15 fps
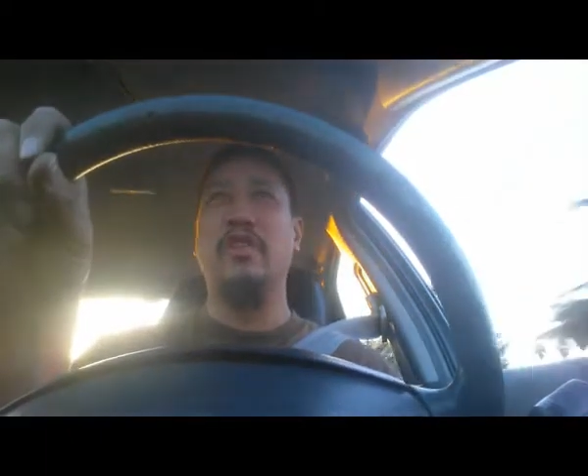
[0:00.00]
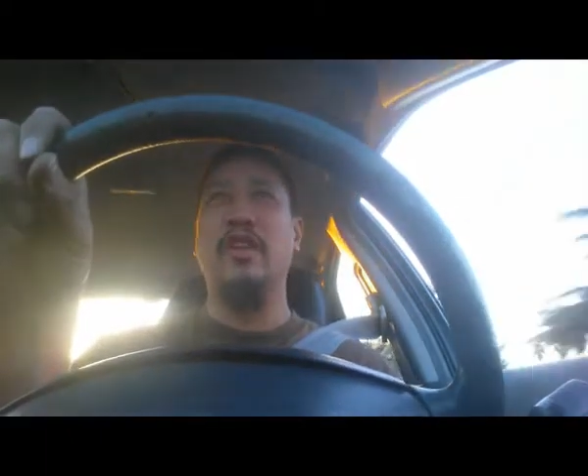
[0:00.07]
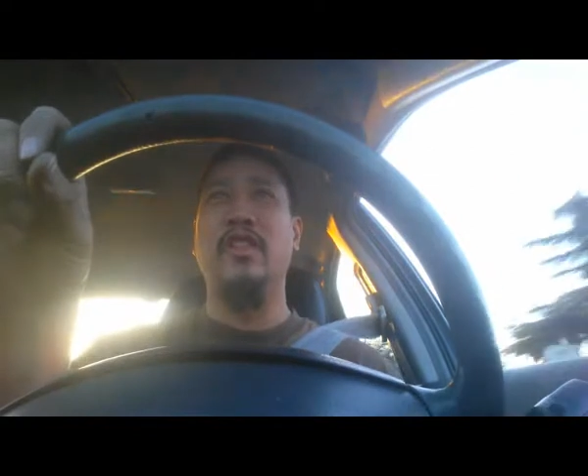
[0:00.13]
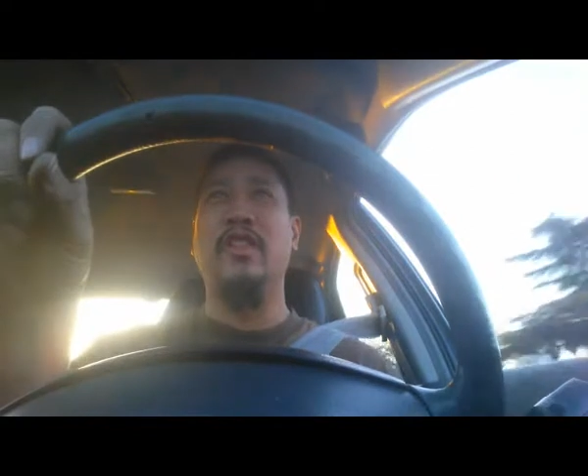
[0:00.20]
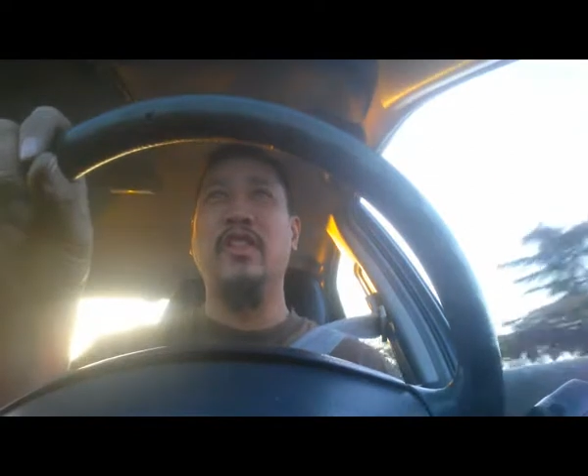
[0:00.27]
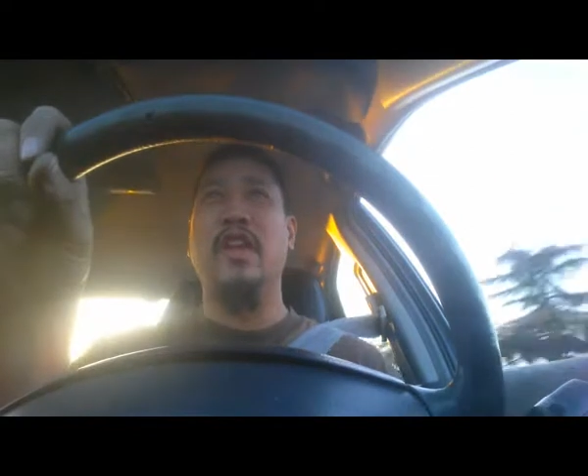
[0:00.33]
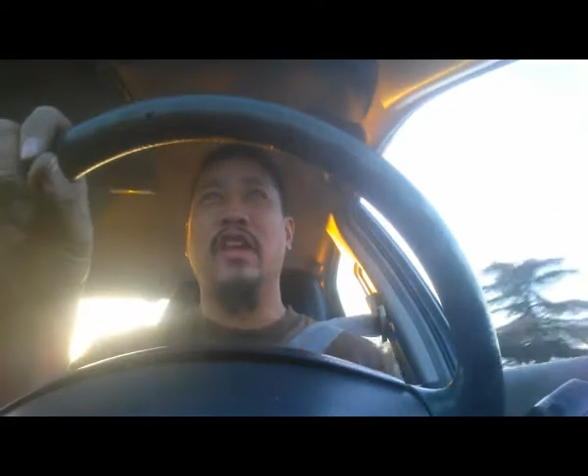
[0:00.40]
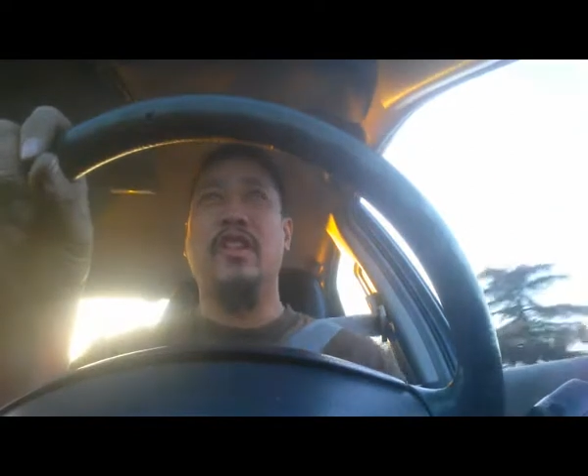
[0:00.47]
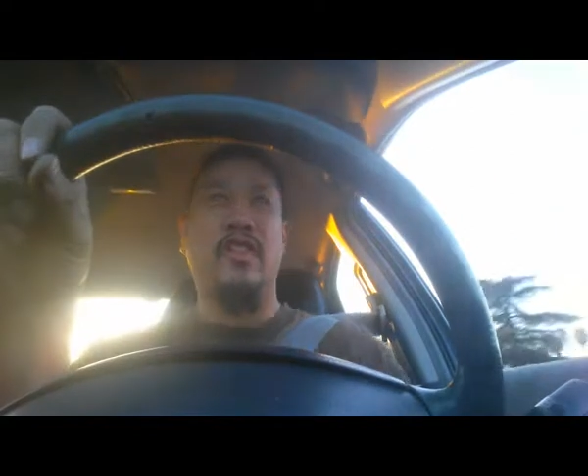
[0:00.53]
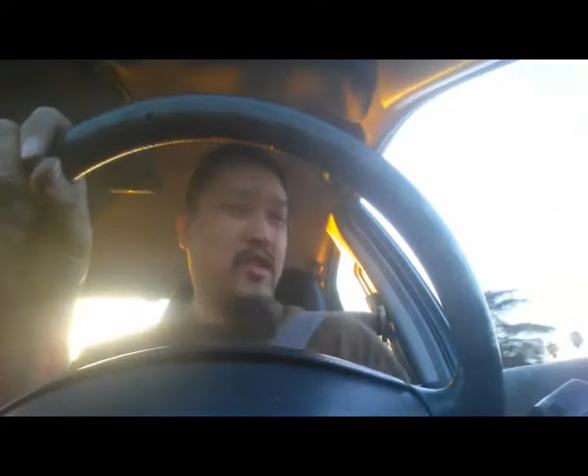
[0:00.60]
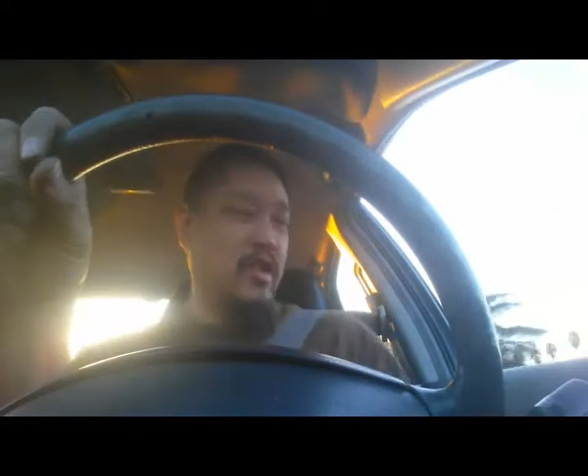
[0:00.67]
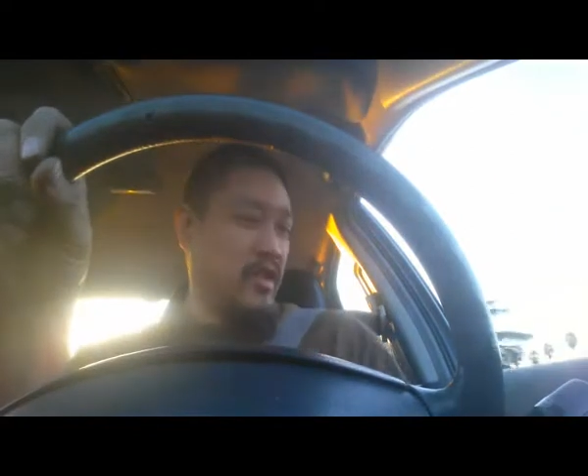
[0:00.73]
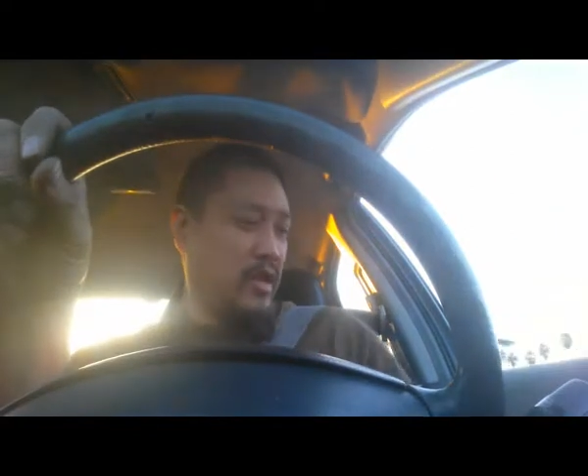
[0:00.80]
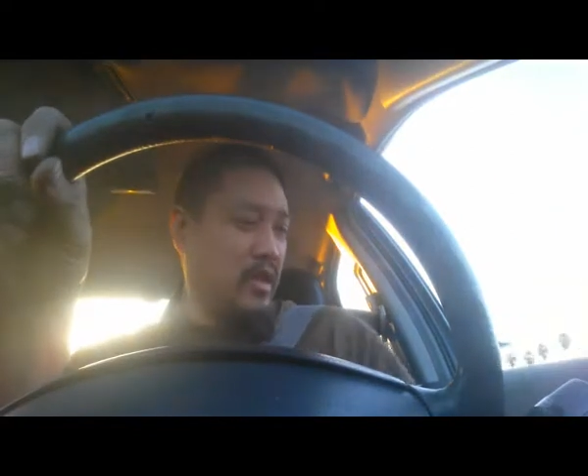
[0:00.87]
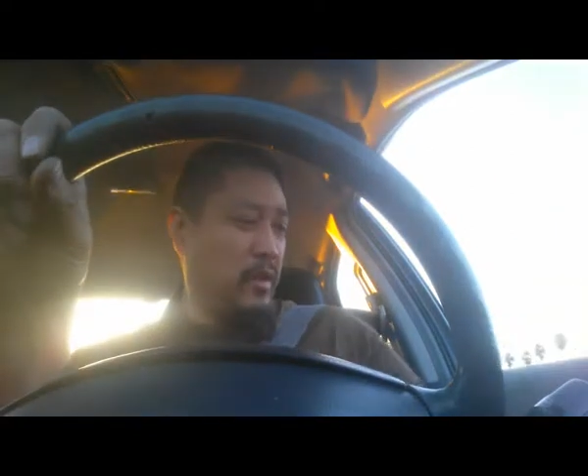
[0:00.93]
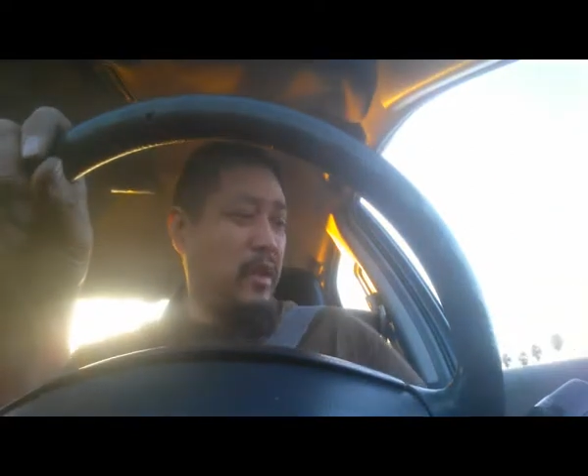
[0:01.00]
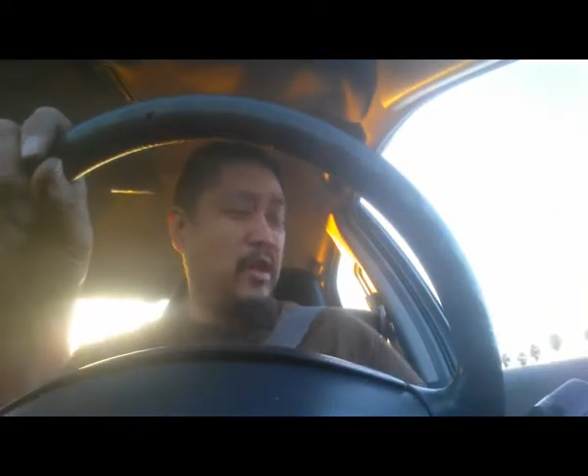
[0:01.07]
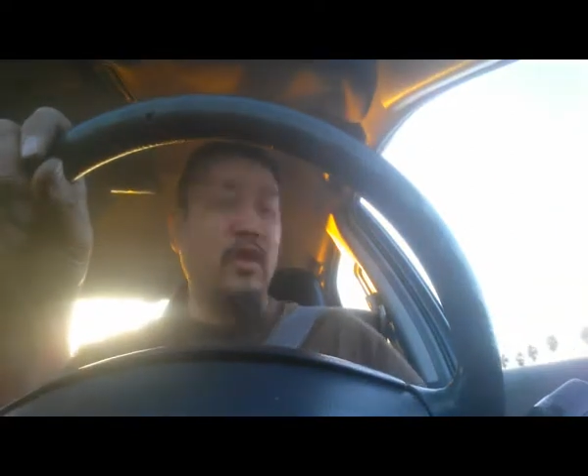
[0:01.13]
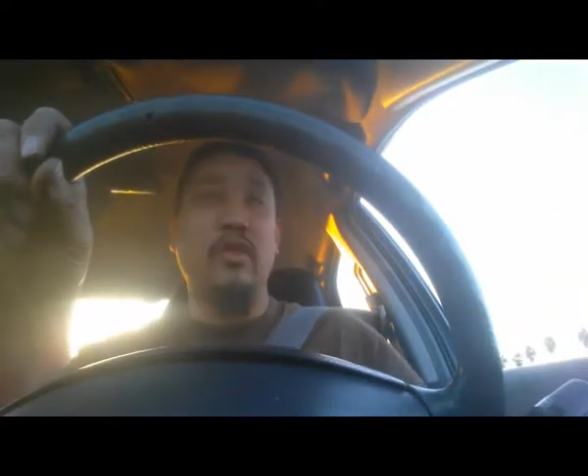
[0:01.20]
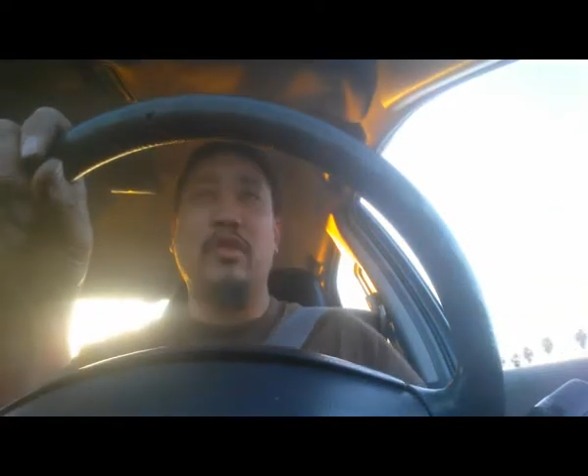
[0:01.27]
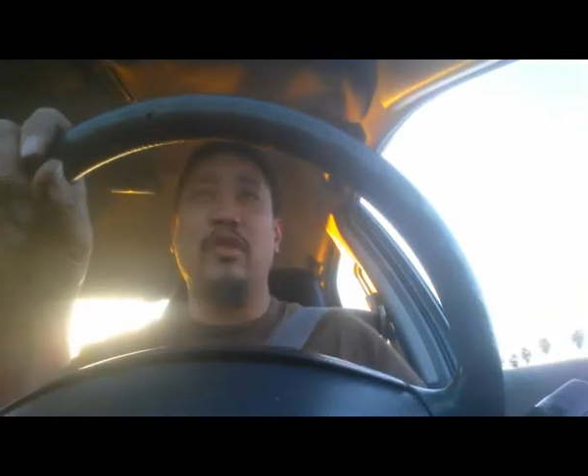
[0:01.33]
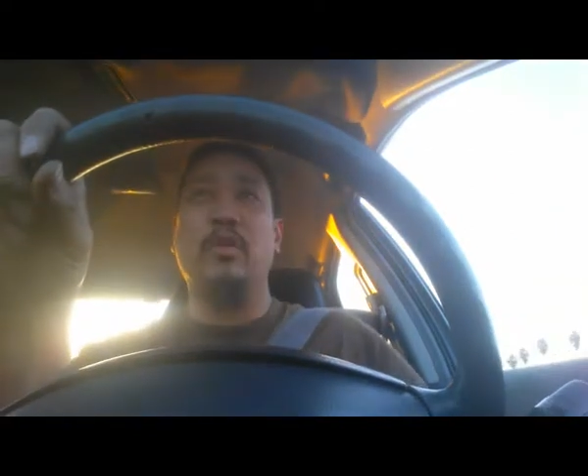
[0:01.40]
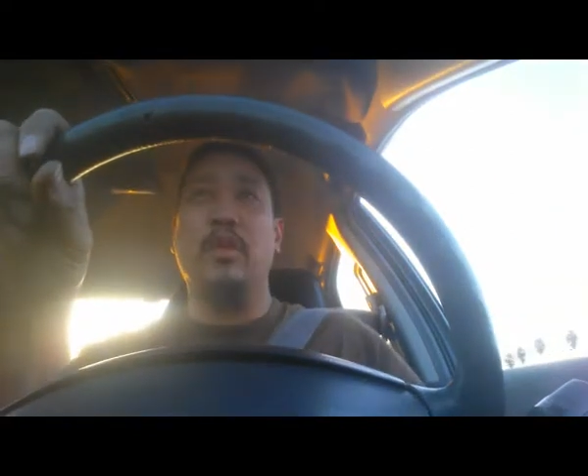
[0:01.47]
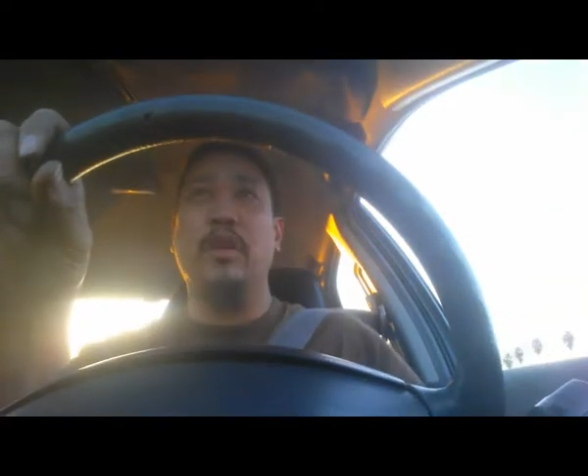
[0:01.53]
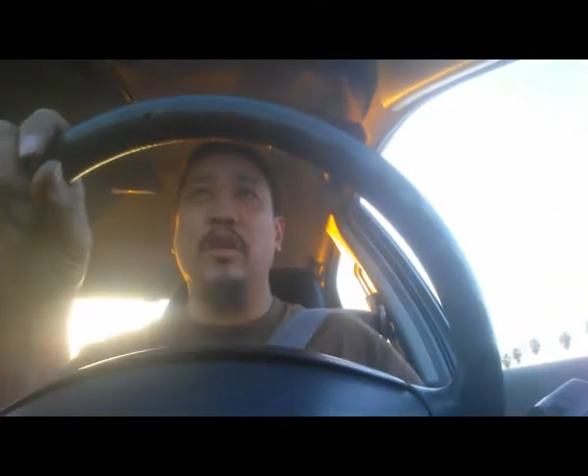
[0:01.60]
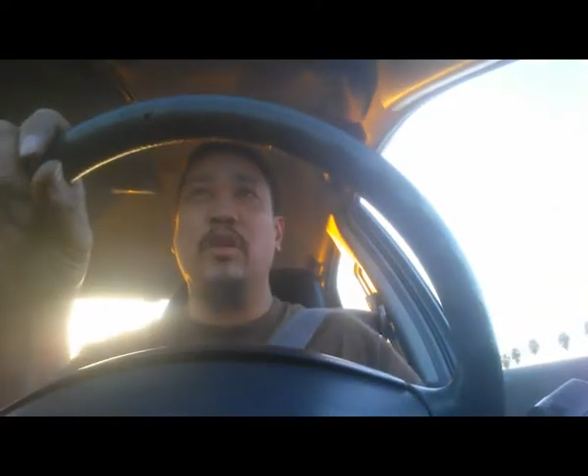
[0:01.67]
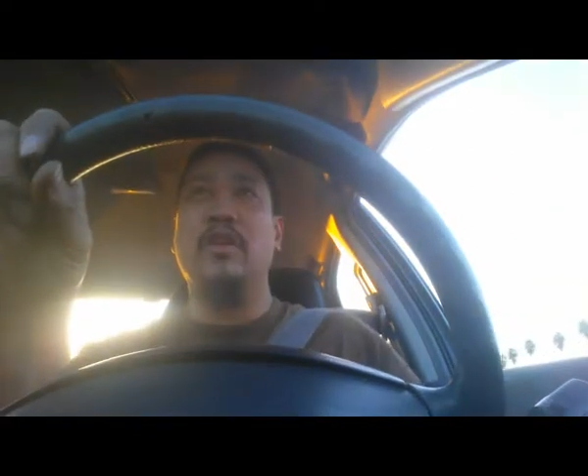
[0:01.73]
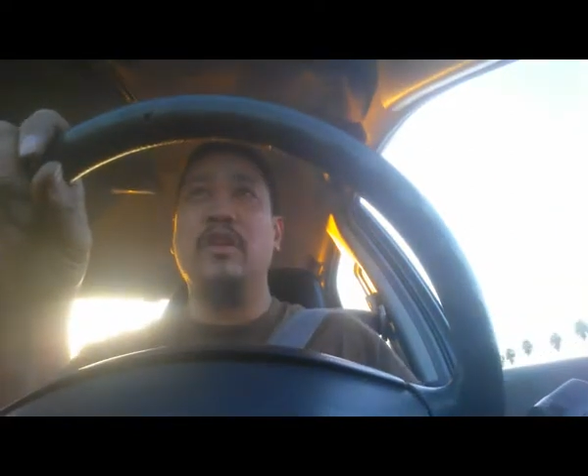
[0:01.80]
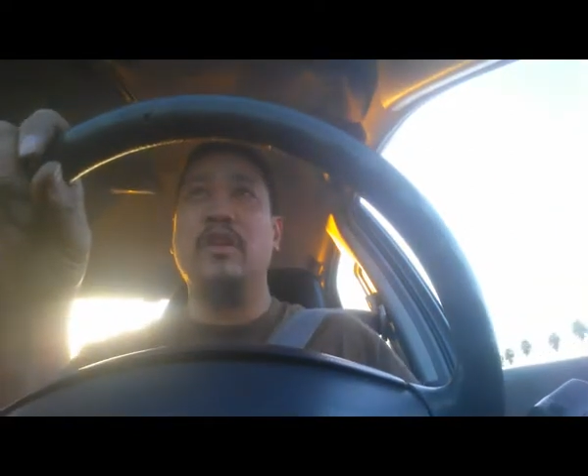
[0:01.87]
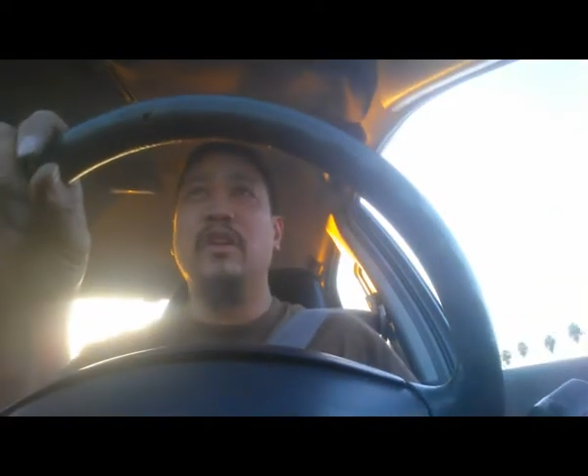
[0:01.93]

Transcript: nonetheless. Let me close this window.